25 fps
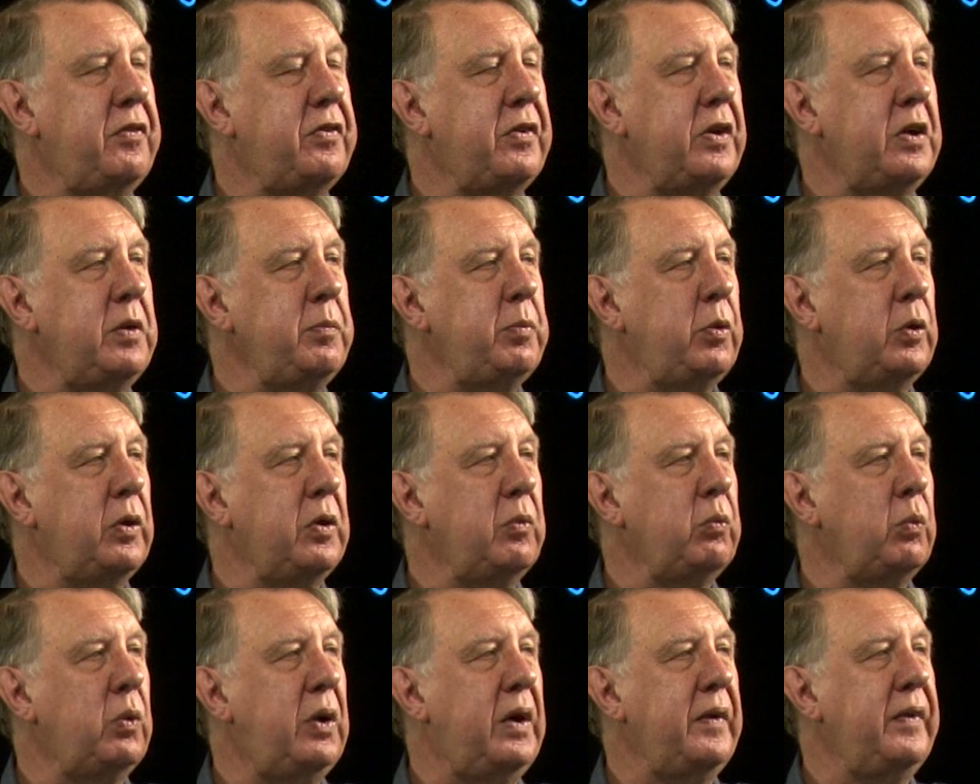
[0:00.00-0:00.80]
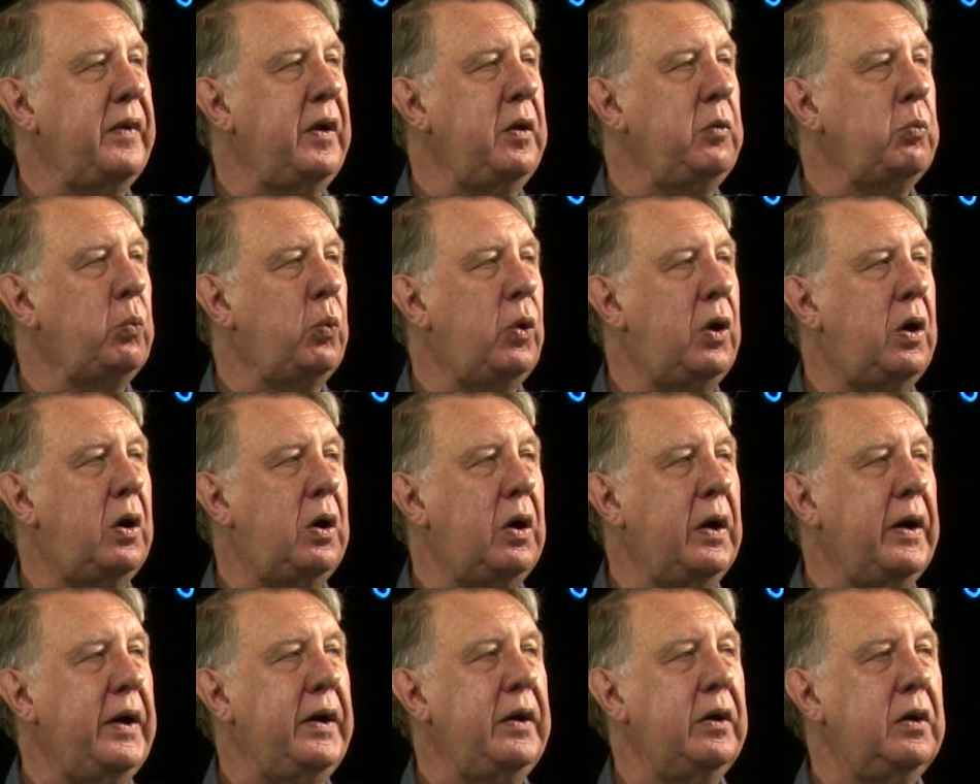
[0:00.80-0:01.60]
3.1, then
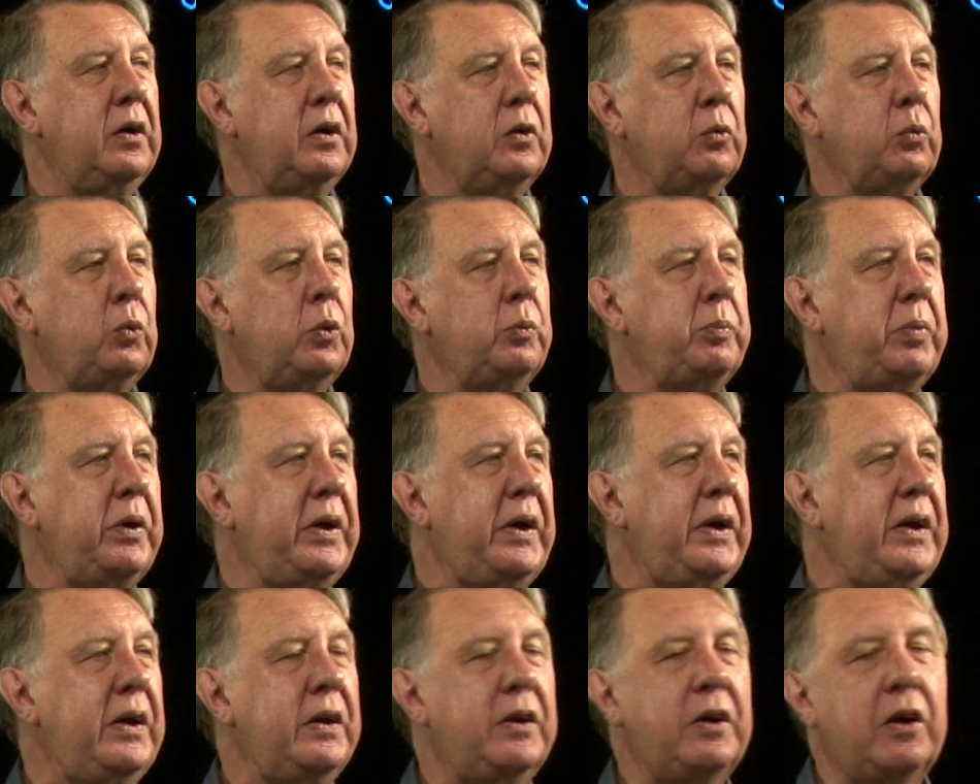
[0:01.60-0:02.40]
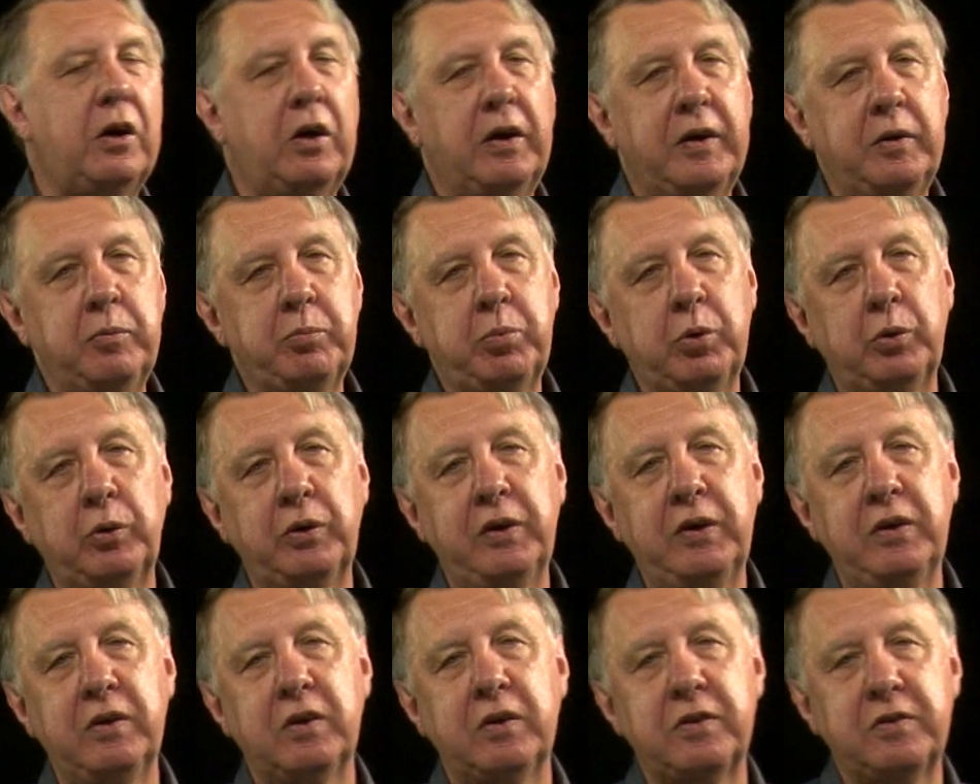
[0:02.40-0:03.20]
y will be
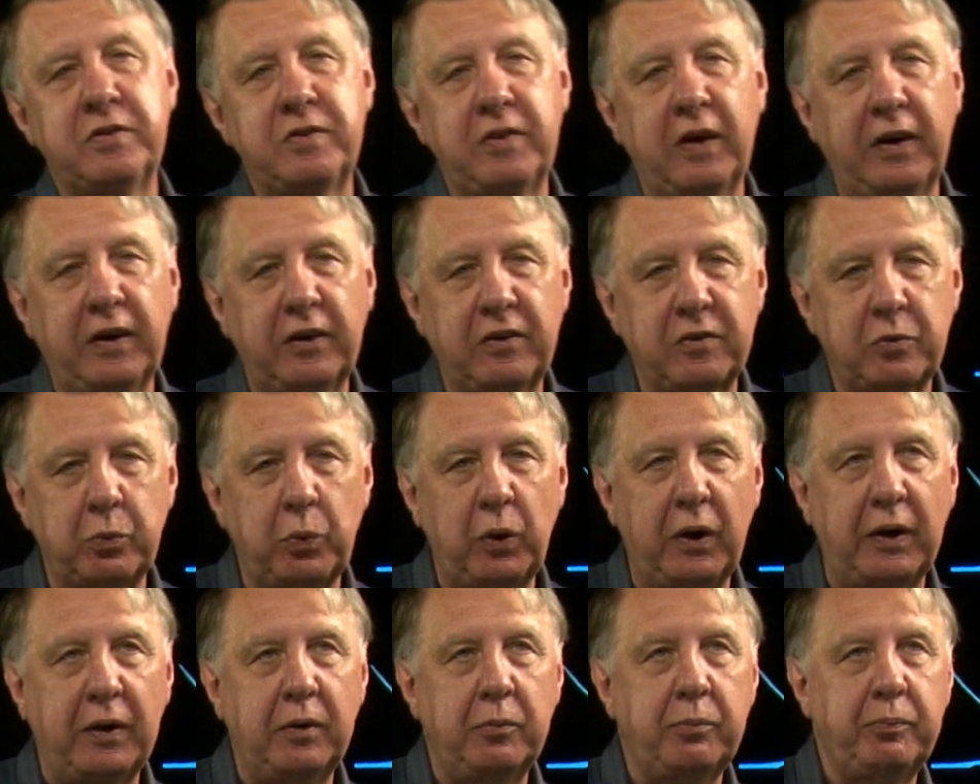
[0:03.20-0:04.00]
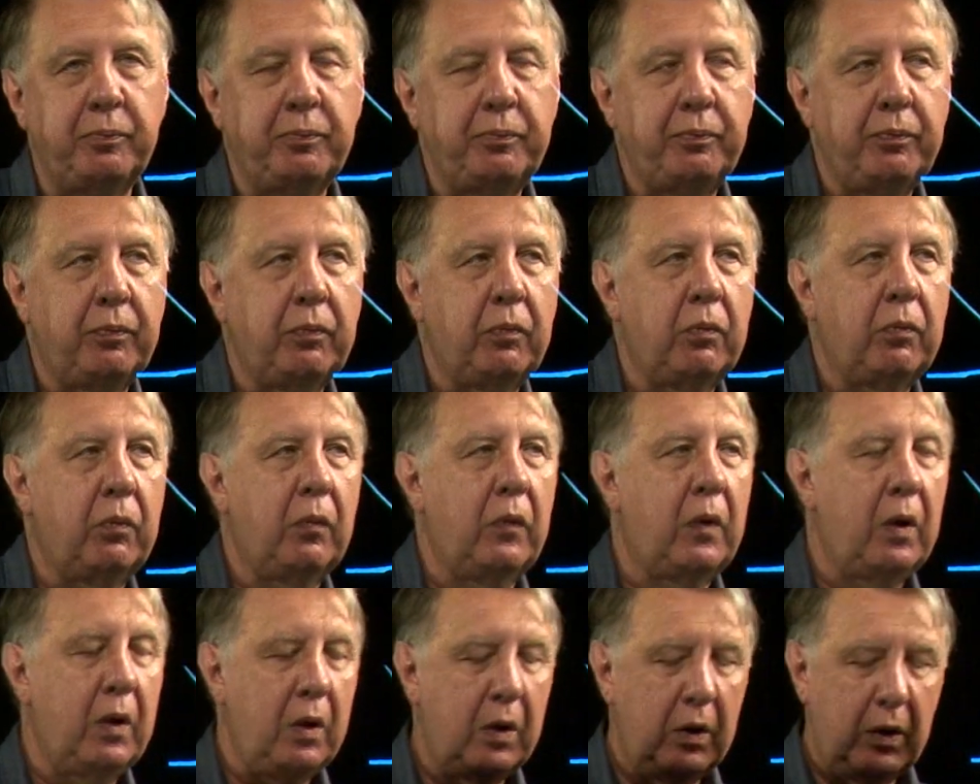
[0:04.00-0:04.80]
9.61.
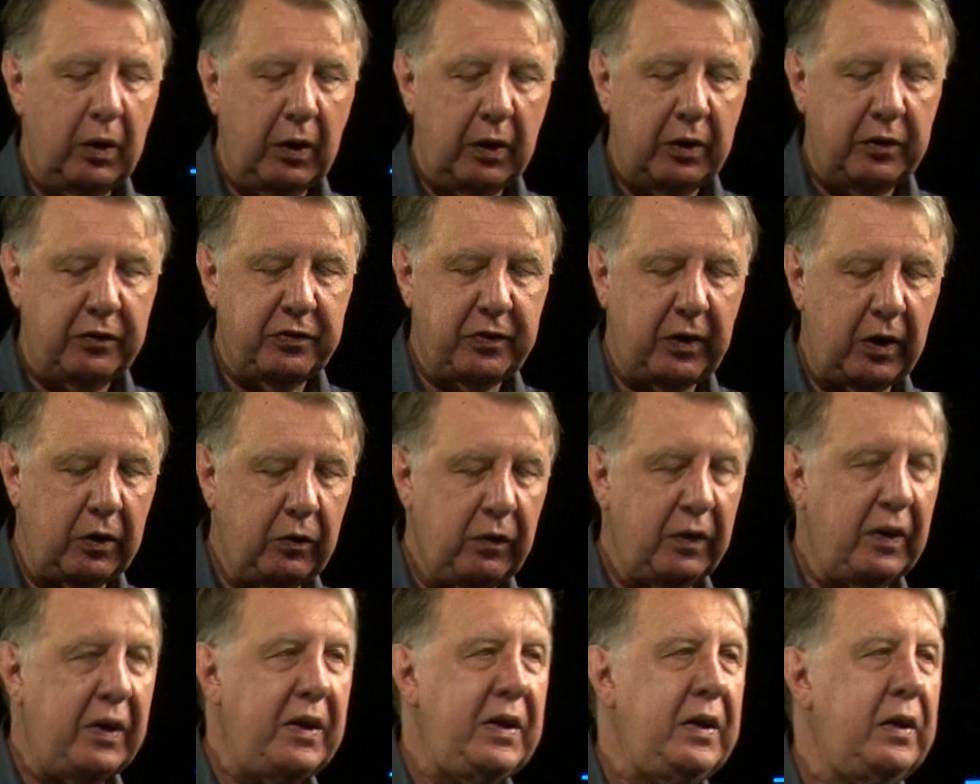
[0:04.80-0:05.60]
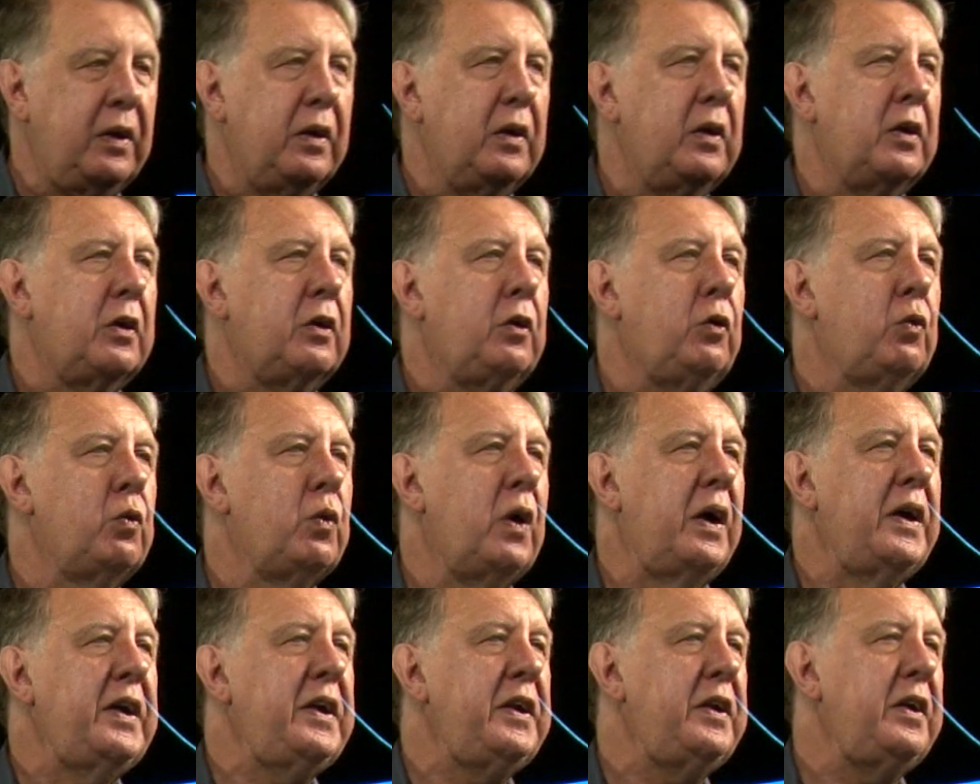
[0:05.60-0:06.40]
So the
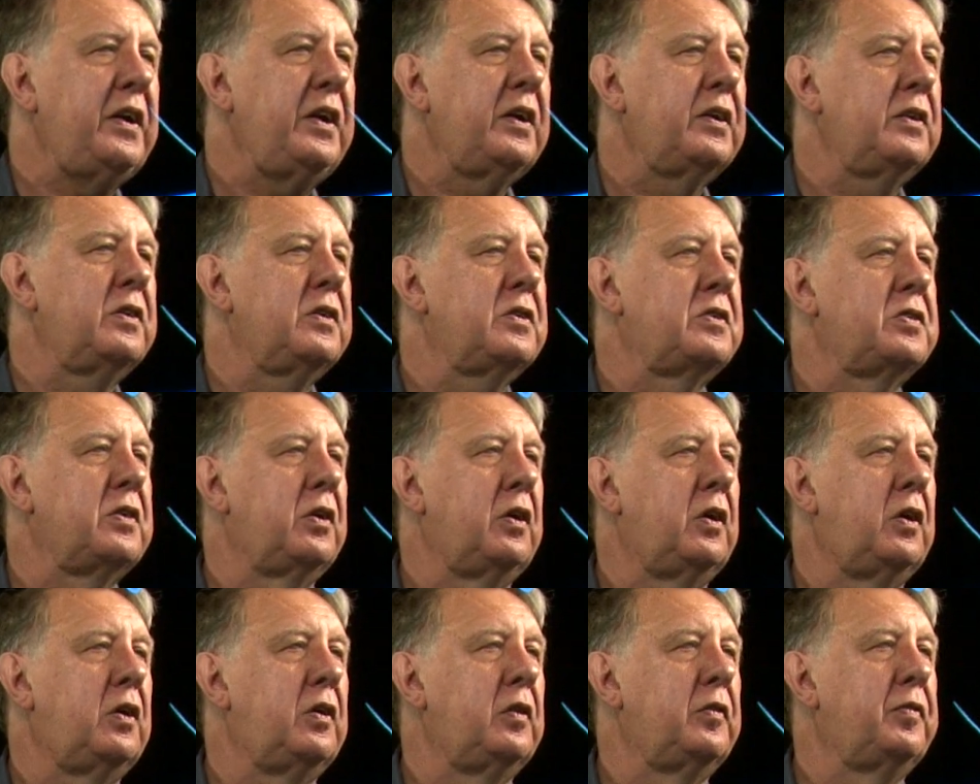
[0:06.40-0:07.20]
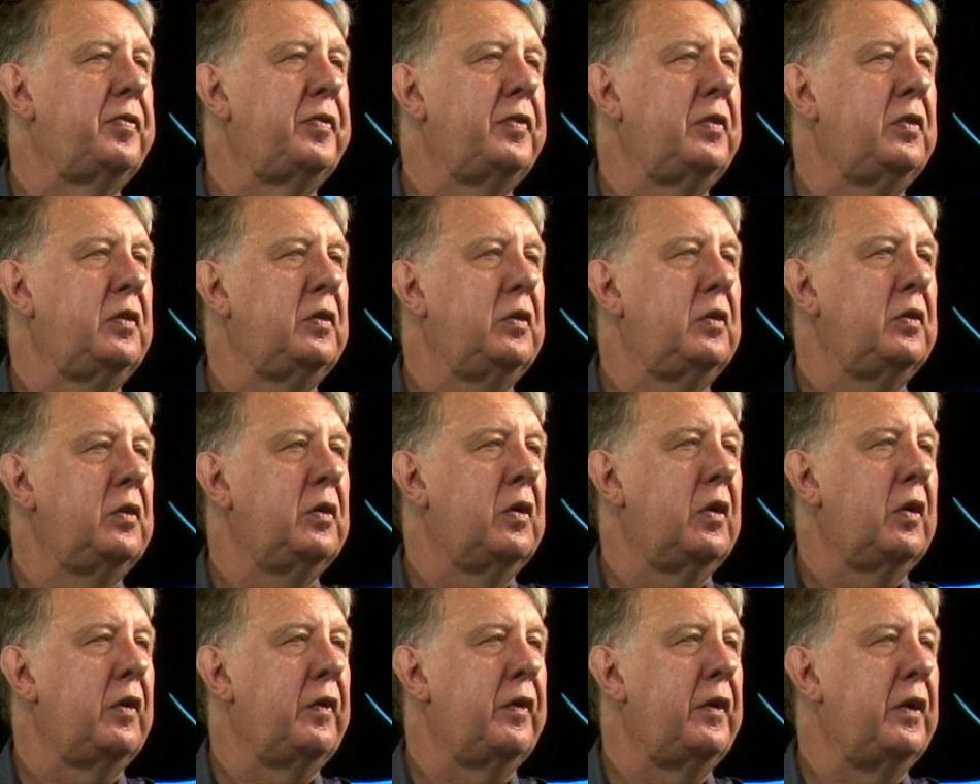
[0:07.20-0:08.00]
gradient of
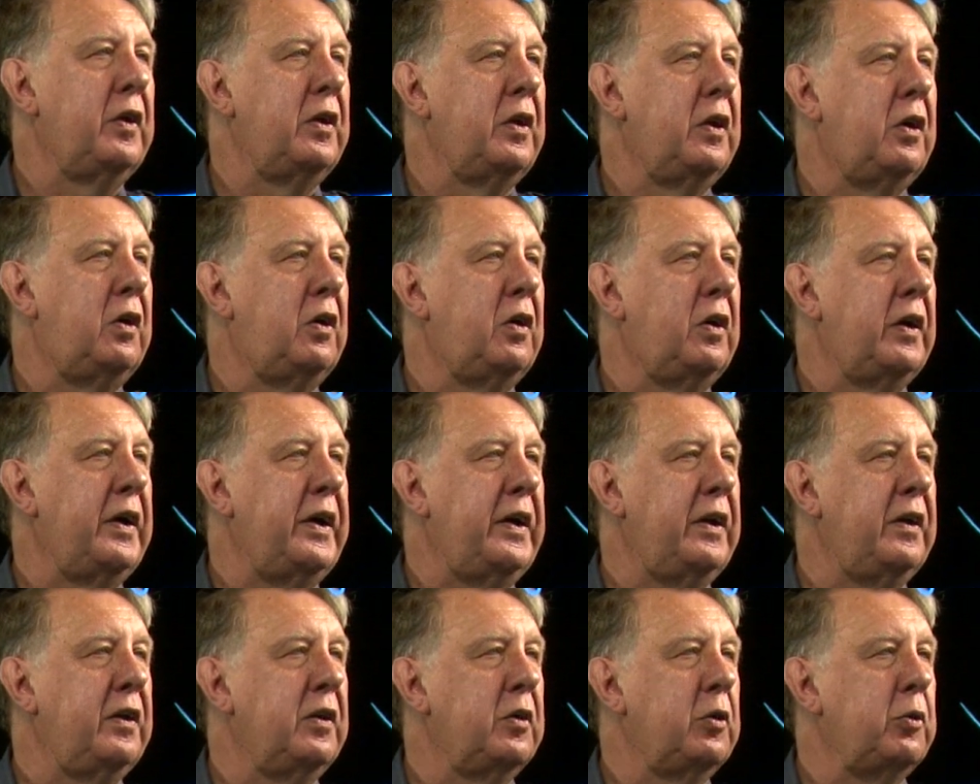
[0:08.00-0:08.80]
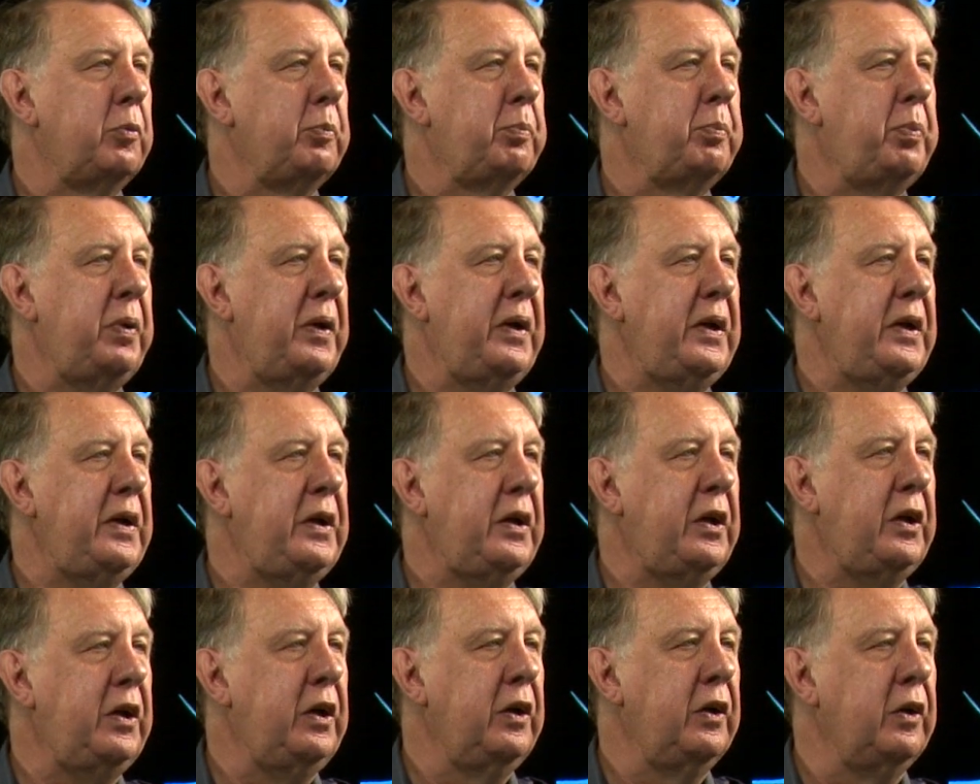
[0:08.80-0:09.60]
the line
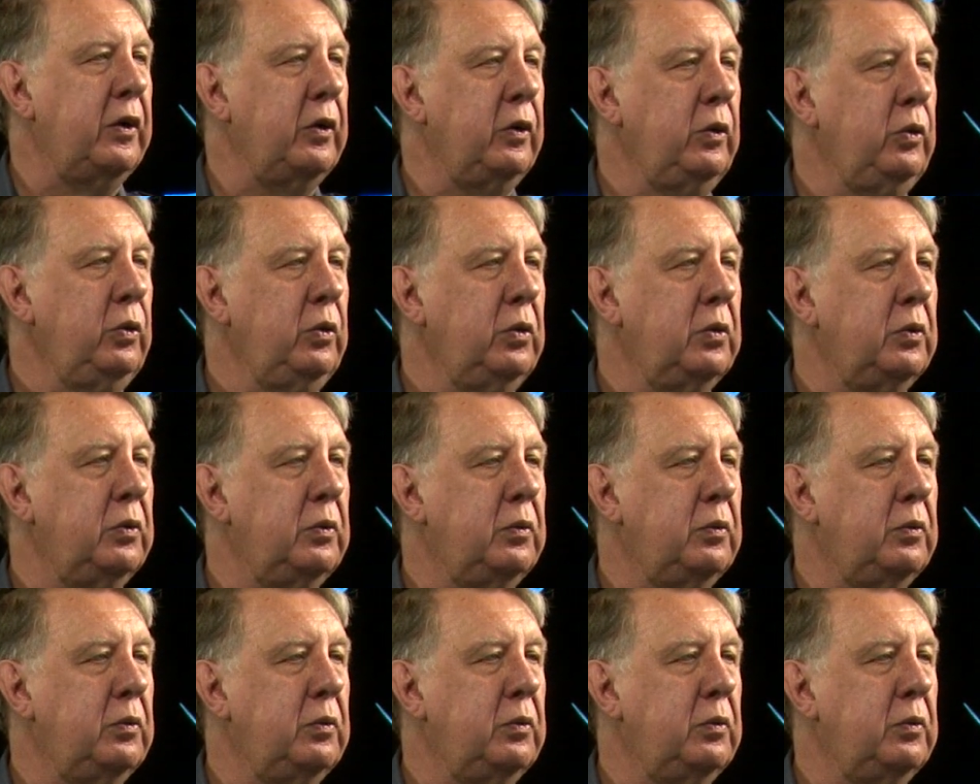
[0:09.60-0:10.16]
PQ